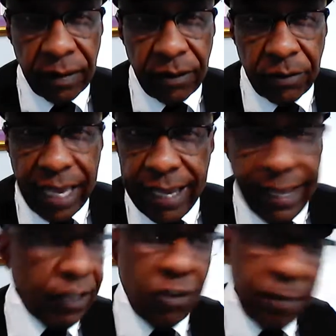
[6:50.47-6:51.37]
Okay,
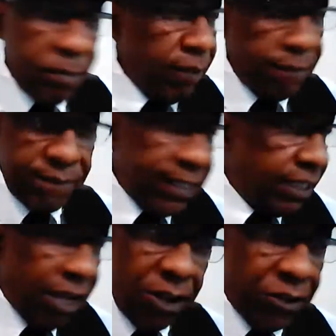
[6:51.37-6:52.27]
you can be offended
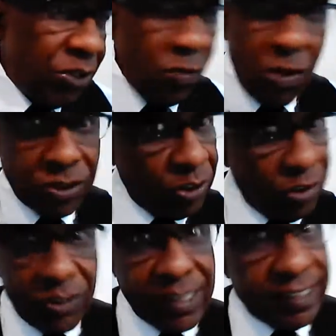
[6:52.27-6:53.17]
all you want to.
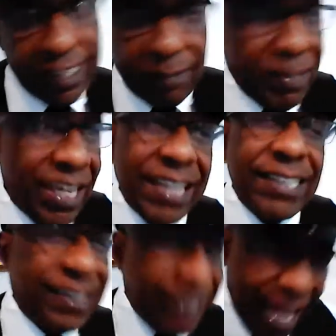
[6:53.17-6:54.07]
You can see me
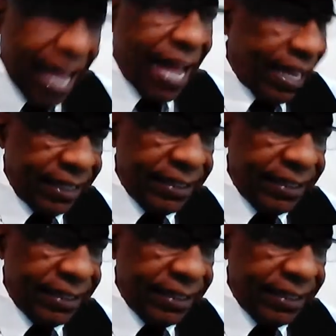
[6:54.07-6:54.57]
inside.